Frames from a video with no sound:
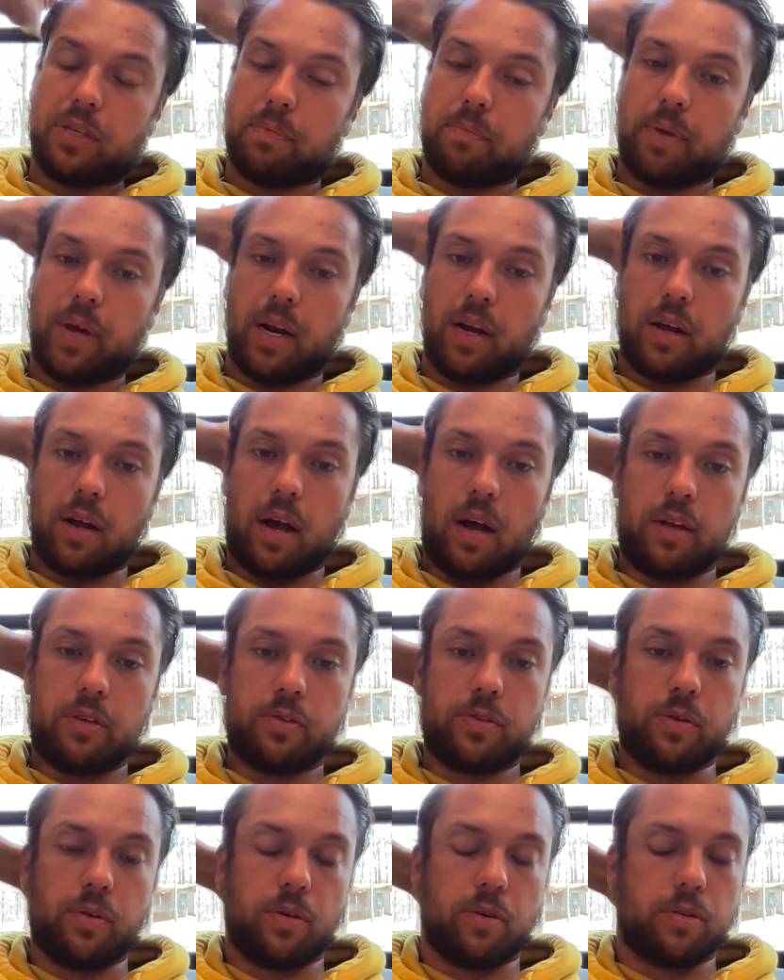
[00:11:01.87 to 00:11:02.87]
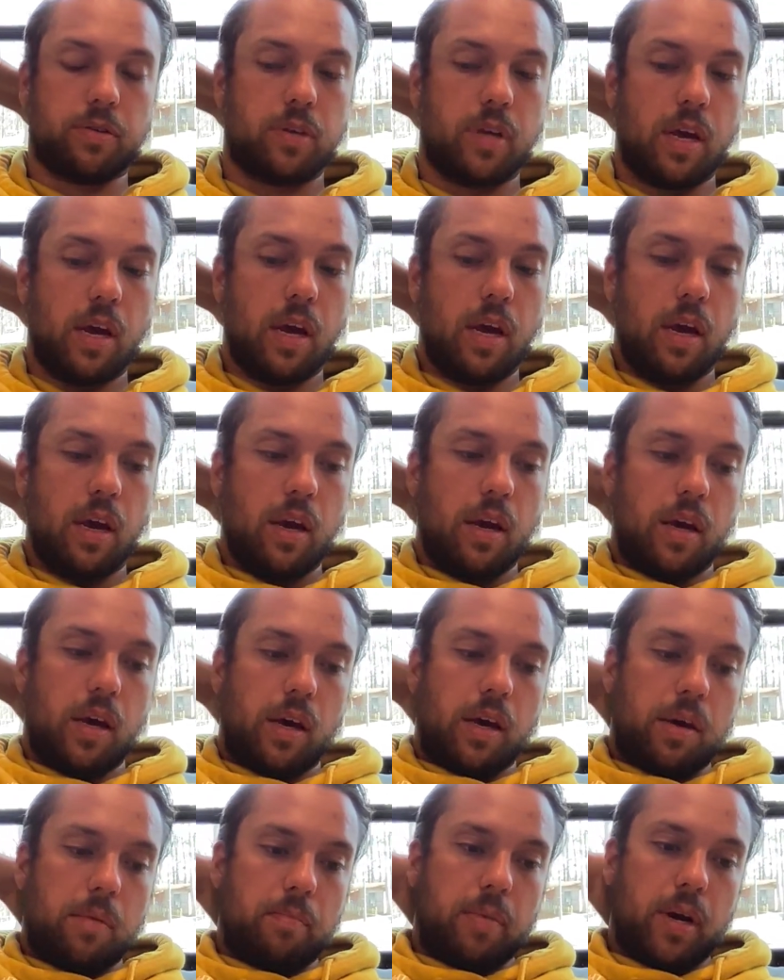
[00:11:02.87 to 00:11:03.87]
and Pentecostals
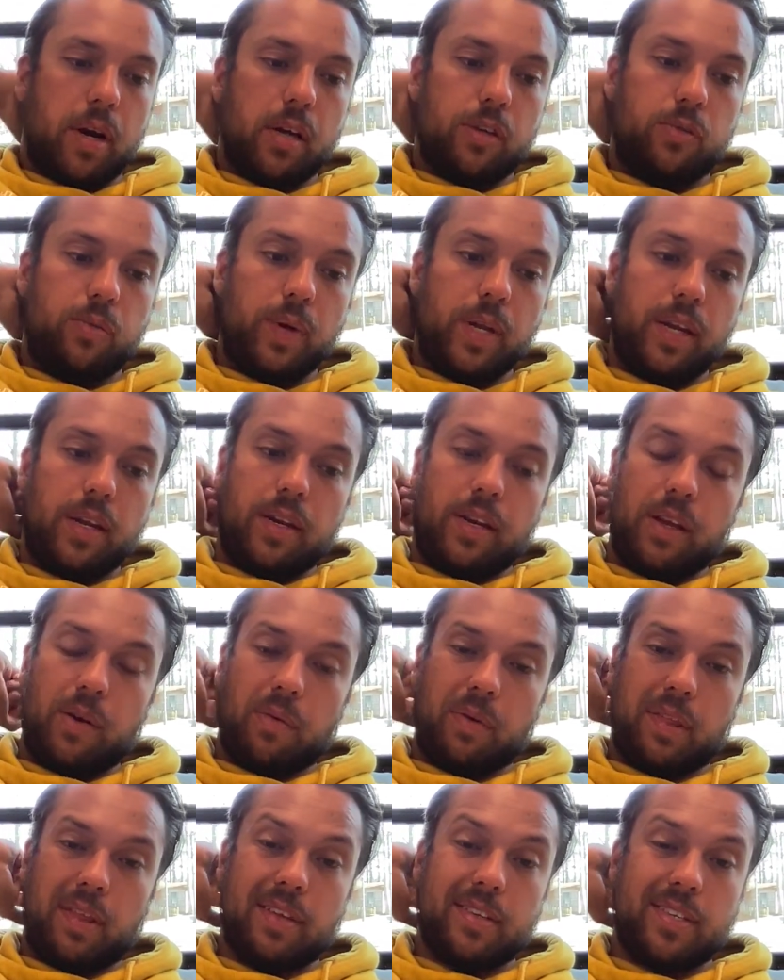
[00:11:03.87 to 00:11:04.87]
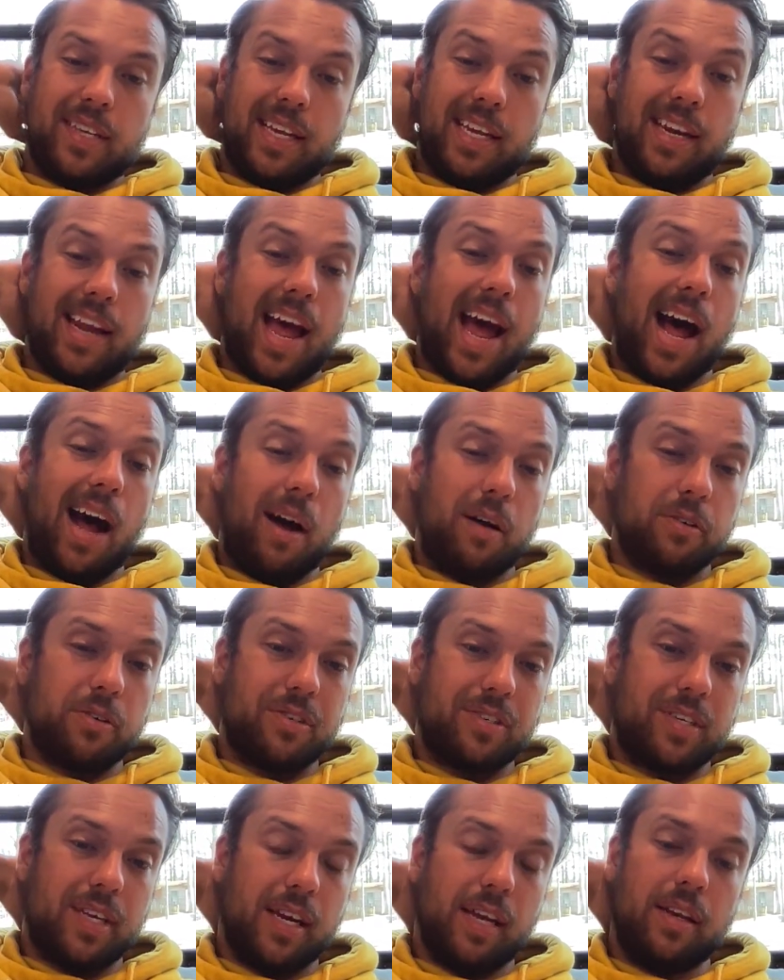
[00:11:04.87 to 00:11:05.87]
because we didn't deal with this in
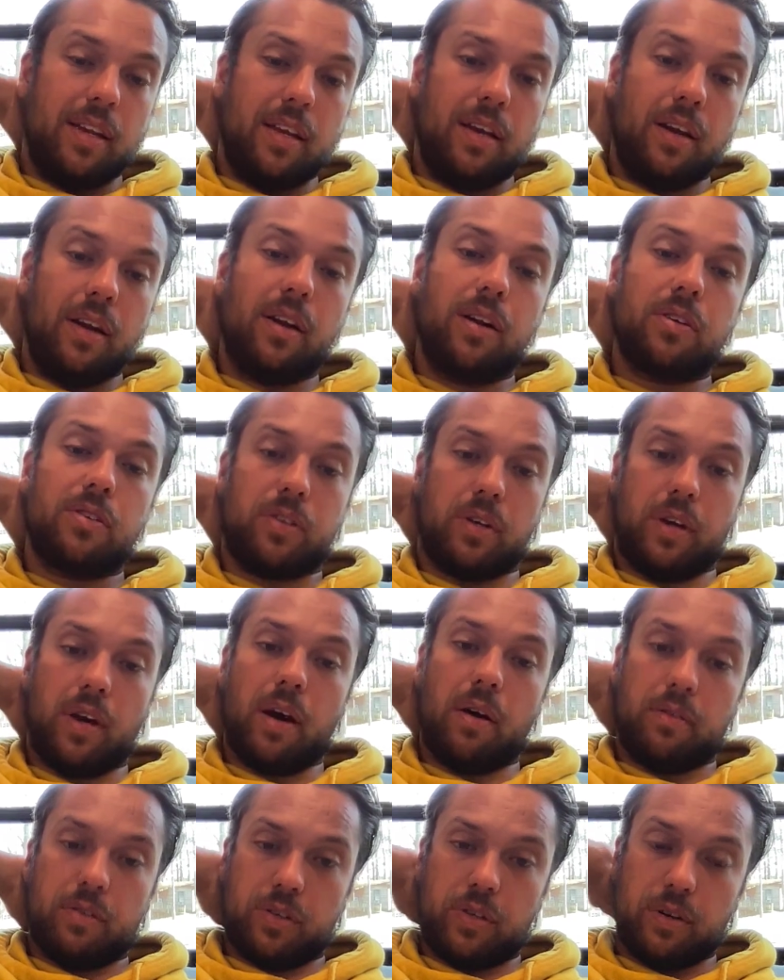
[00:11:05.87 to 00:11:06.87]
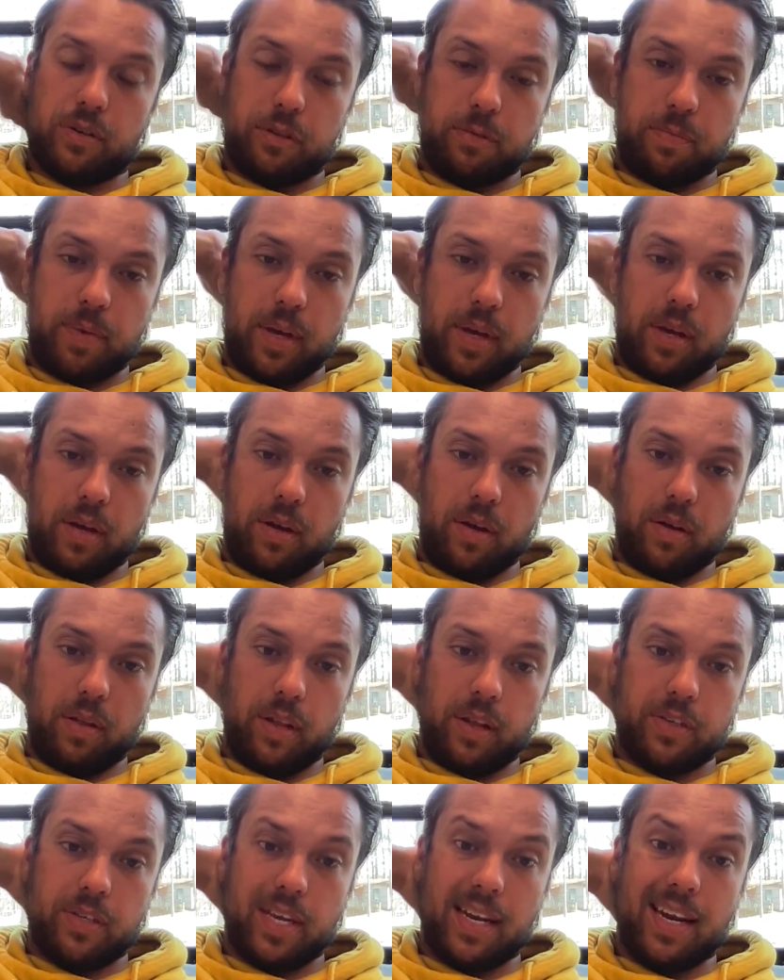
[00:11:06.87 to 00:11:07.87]
house 10 years ago and start speaking on
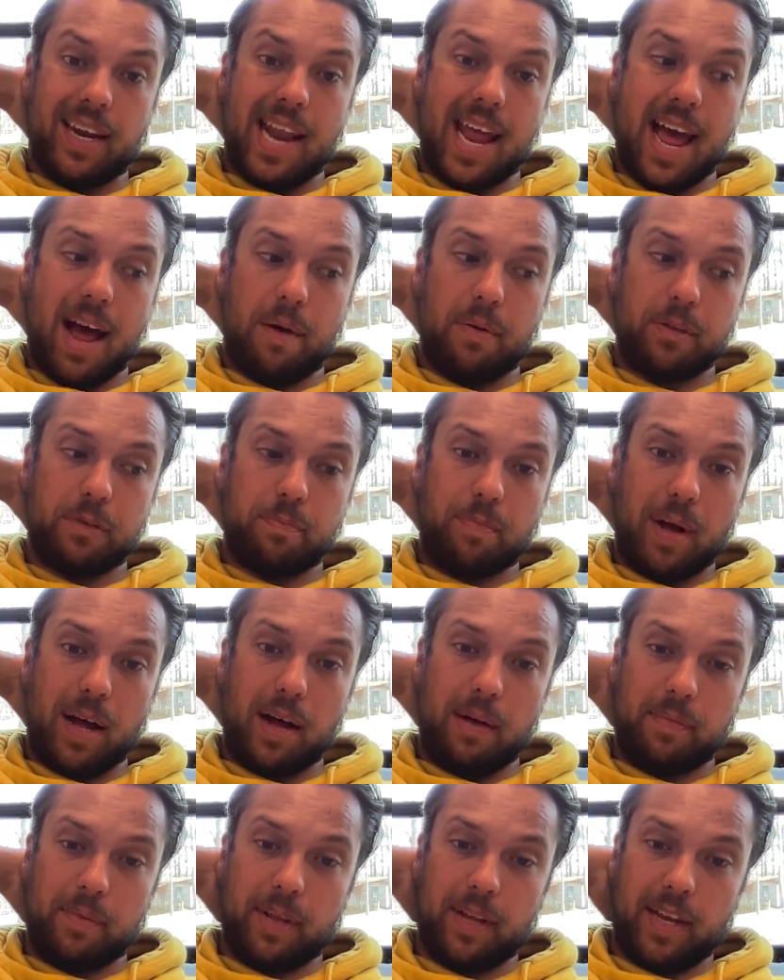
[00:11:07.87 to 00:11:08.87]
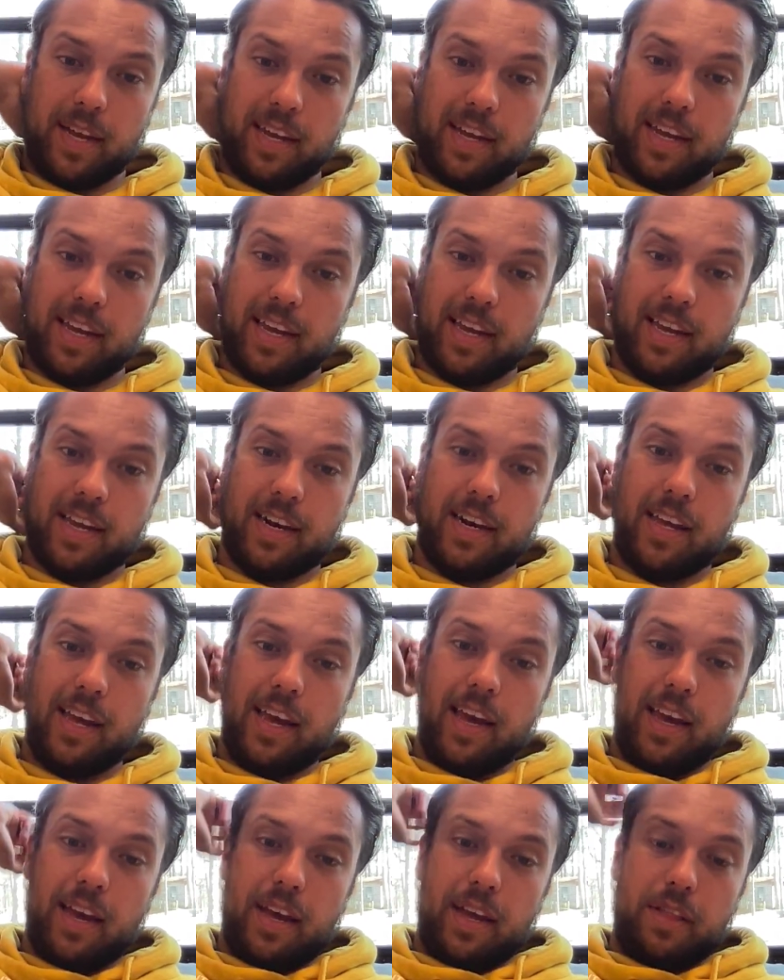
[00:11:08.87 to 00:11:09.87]
this and now it's public and
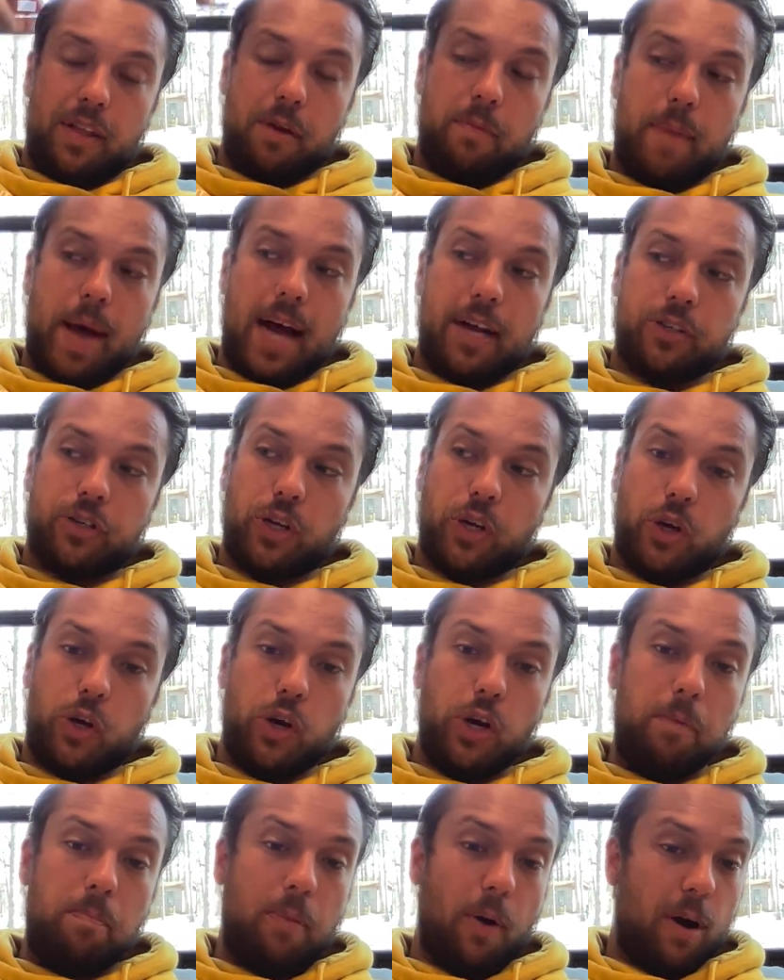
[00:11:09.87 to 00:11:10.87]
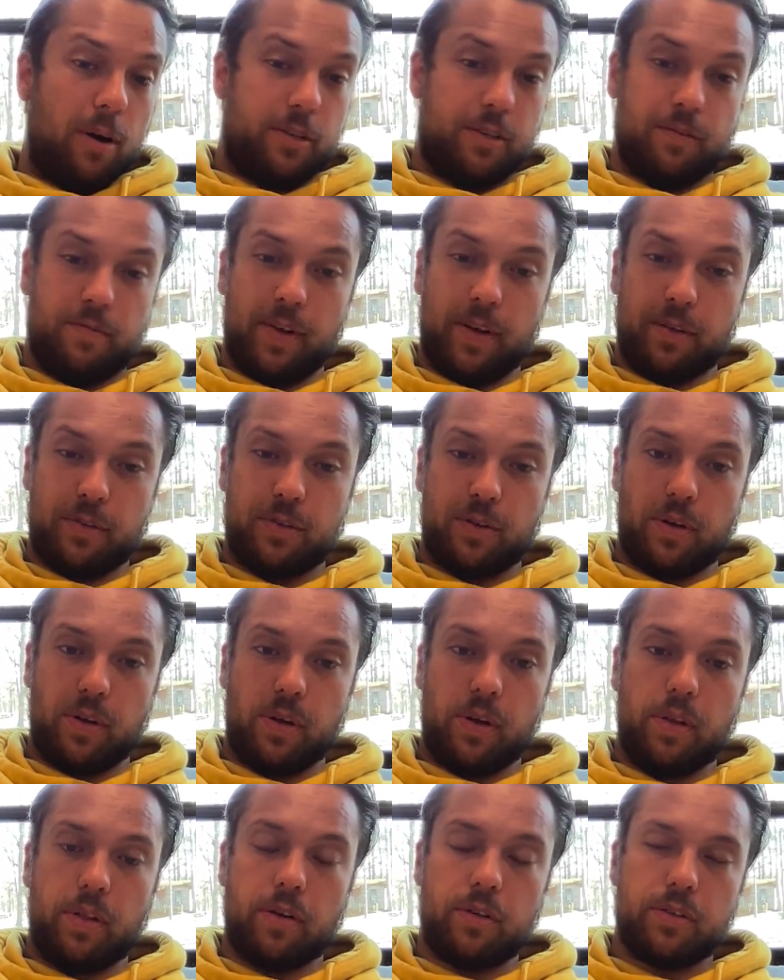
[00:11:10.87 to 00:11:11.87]
they're bashing good parts of Hillsong.
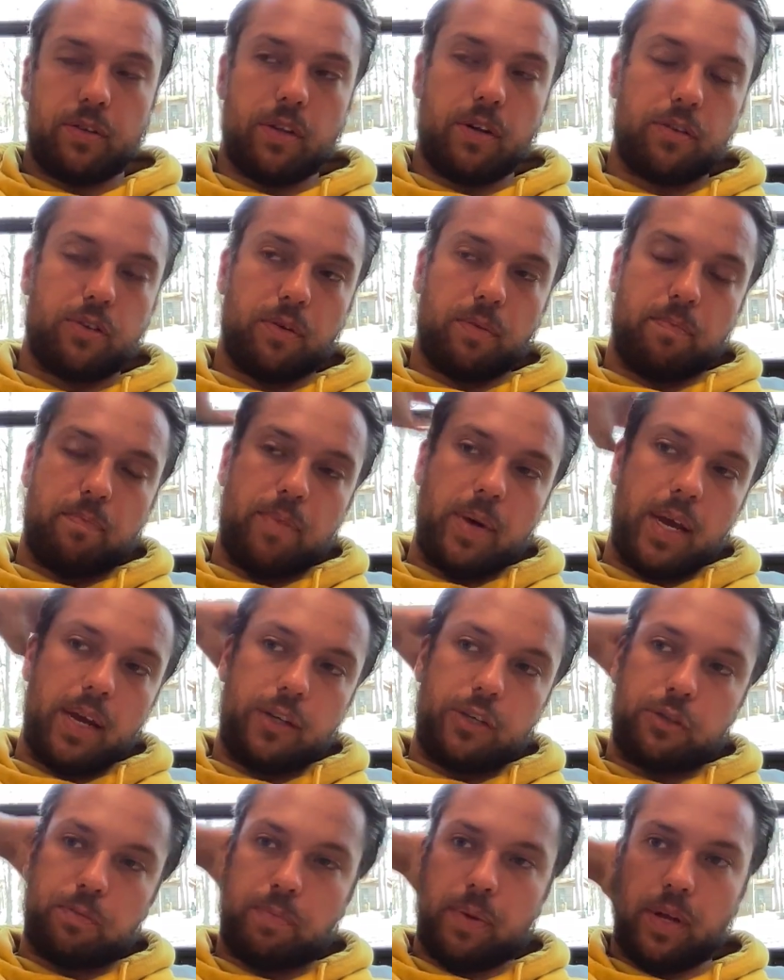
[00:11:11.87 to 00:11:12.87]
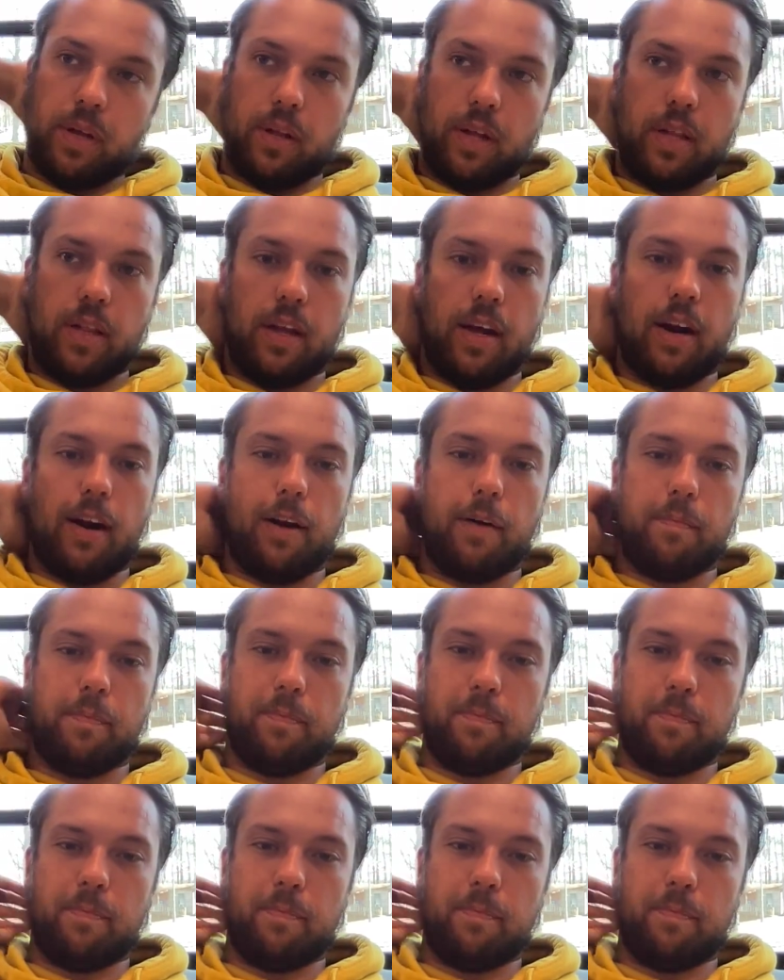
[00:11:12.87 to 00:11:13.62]
You know, there's there's a big spiel in there.